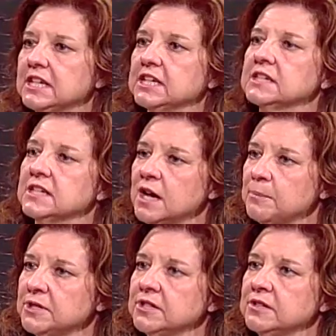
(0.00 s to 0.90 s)
kids an
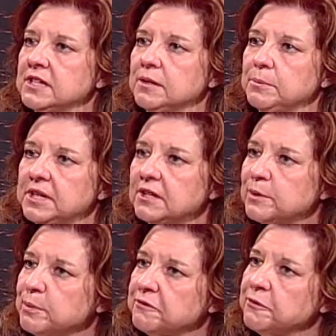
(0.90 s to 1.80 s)
opportunity to be in
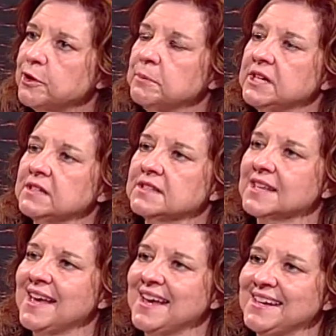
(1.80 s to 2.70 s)
the performance
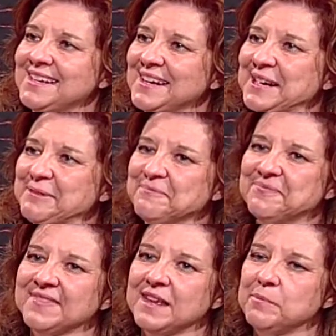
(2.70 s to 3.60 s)
and
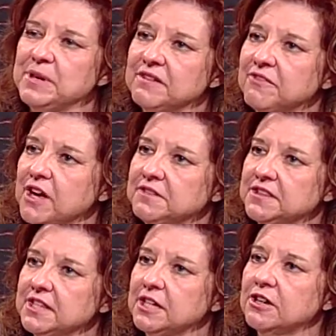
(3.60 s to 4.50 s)
be involved
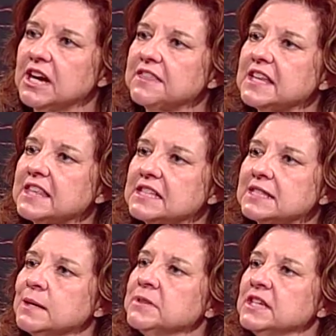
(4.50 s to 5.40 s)
in theater? And I think that's
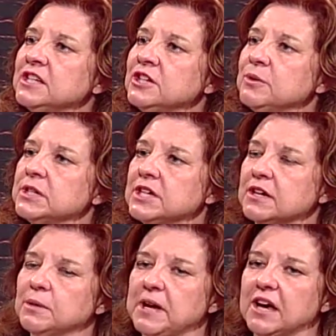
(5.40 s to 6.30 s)
something, you know, we
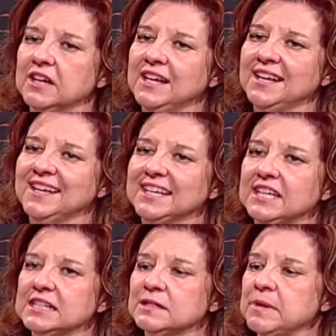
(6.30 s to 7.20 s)
talk about
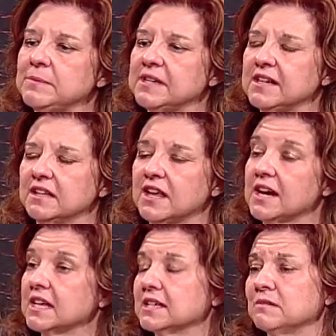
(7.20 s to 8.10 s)
kids, maybe a
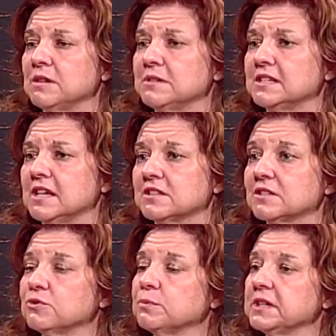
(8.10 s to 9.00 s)
lot of kids maybe stay in
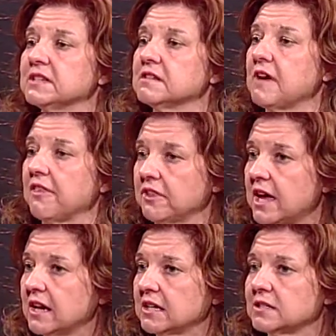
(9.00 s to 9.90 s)
school because of
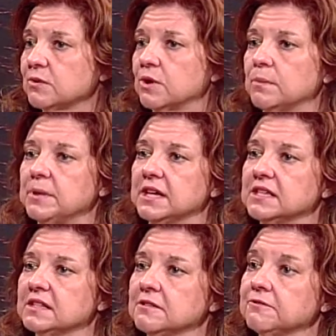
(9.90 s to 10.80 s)
athletics or
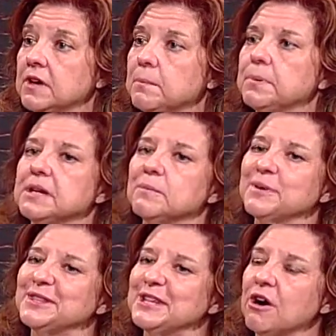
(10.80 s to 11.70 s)
because of,
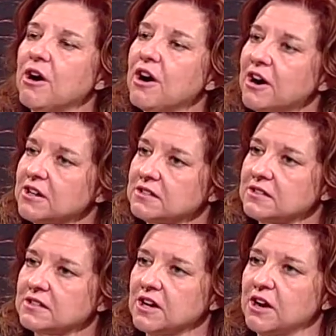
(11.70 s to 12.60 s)
but the
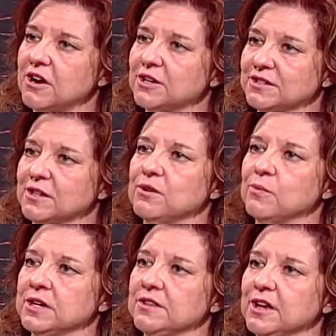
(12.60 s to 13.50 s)
arts are also
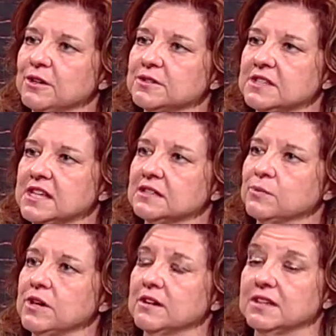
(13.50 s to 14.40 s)
one of those
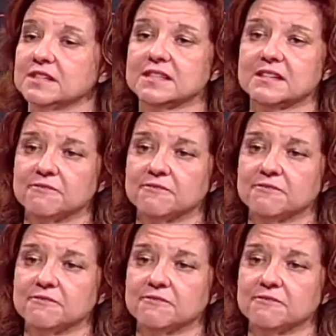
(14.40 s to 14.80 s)
things where kids can